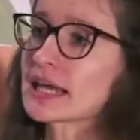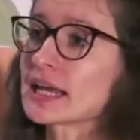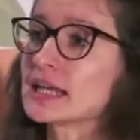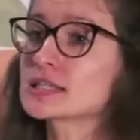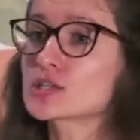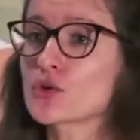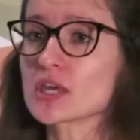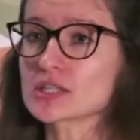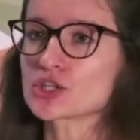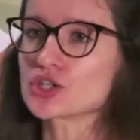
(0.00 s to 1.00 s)
And again, it's so
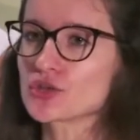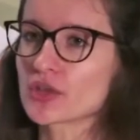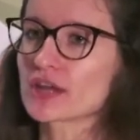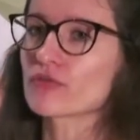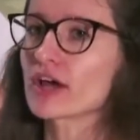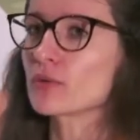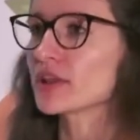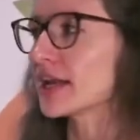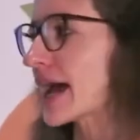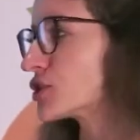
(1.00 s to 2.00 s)
easy to do that right
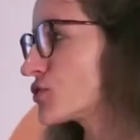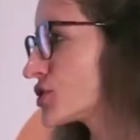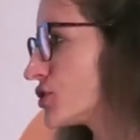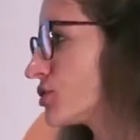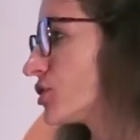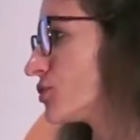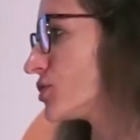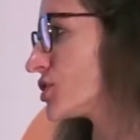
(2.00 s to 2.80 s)
within Android Studio.